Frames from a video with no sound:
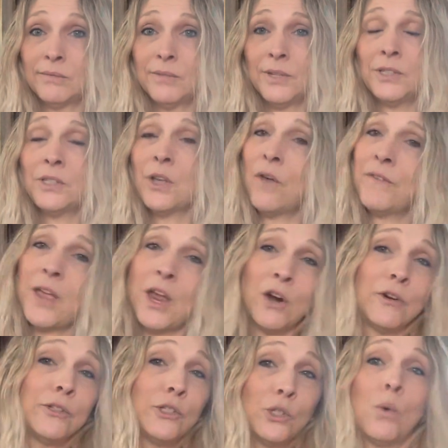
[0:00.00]
Self care
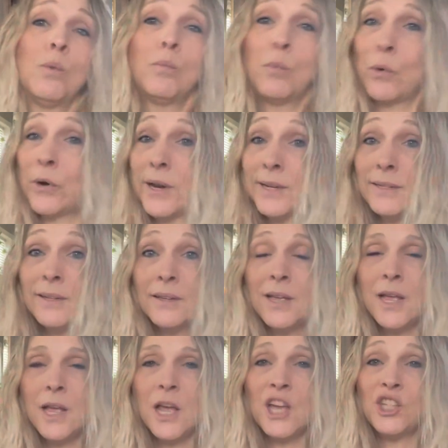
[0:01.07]
is so important,
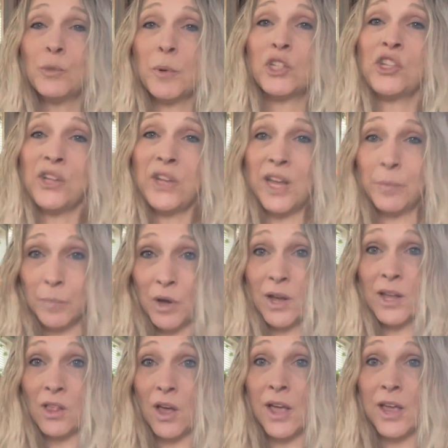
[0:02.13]
especially in
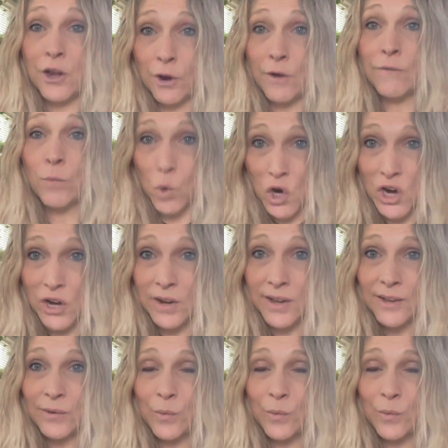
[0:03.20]
my line of work.